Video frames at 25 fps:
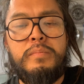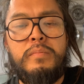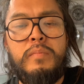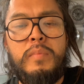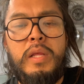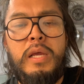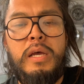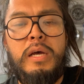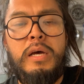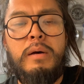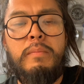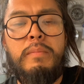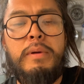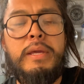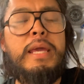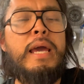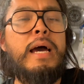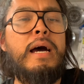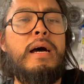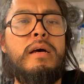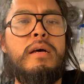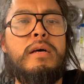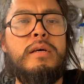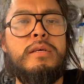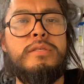But
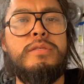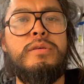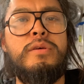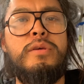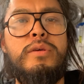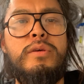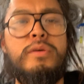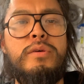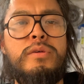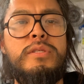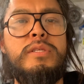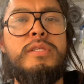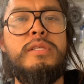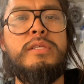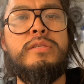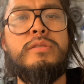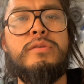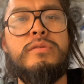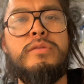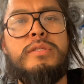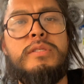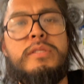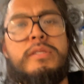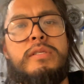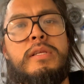yeah, so
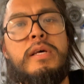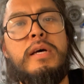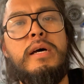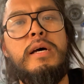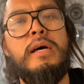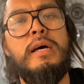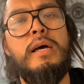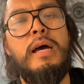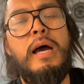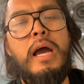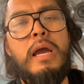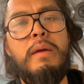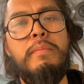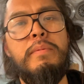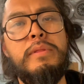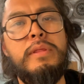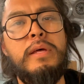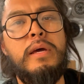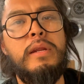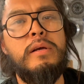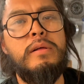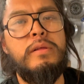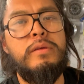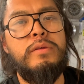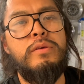
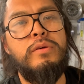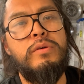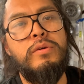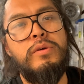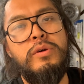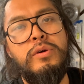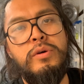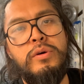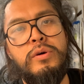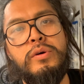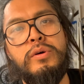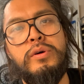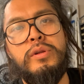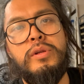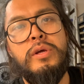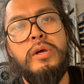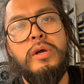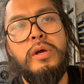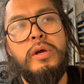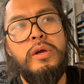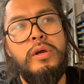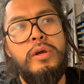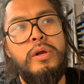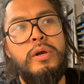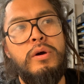hypothetically, you could
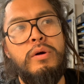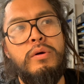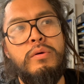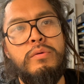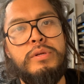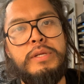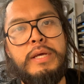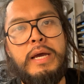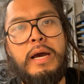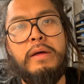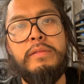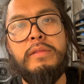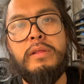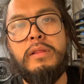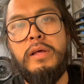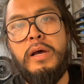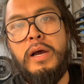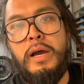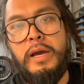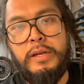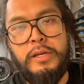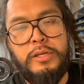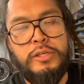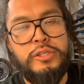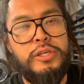go down the
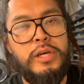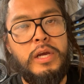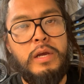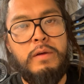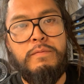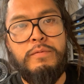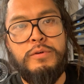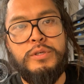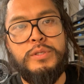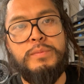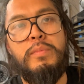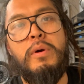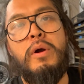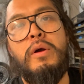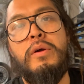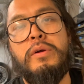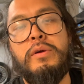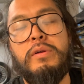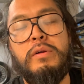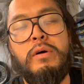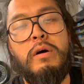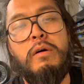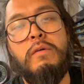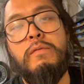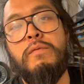line and check for spark in
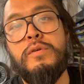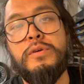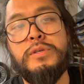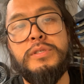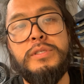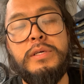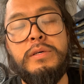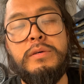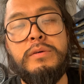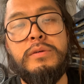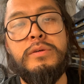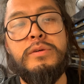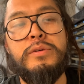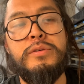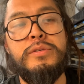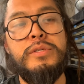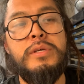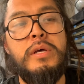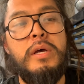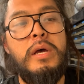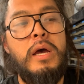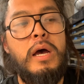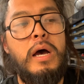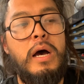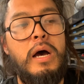all 4 cylinders.
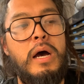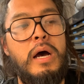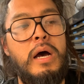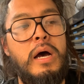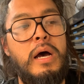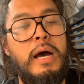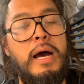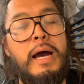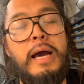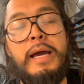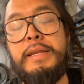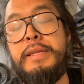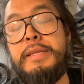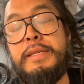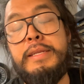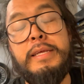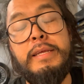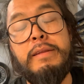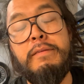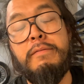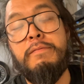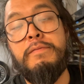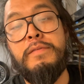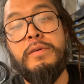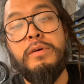I
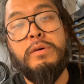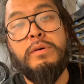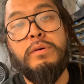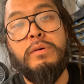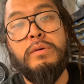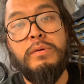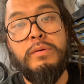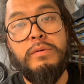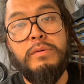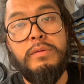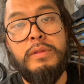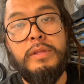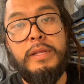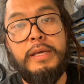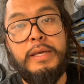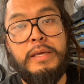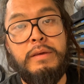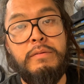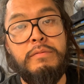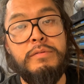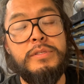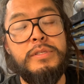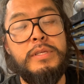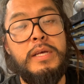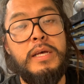didn't feel like it
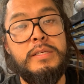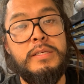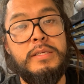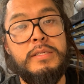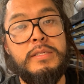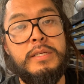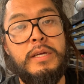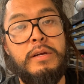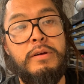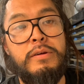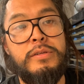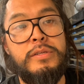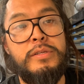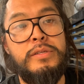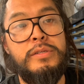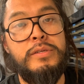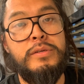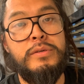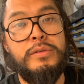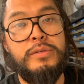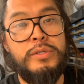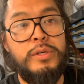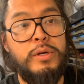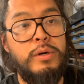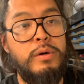was necessary to
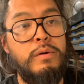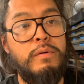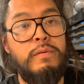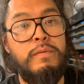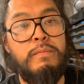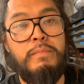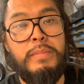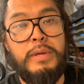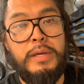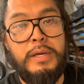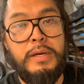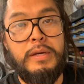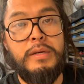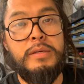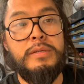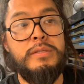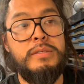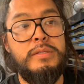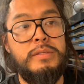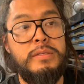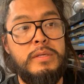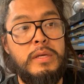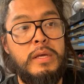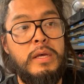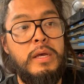do so because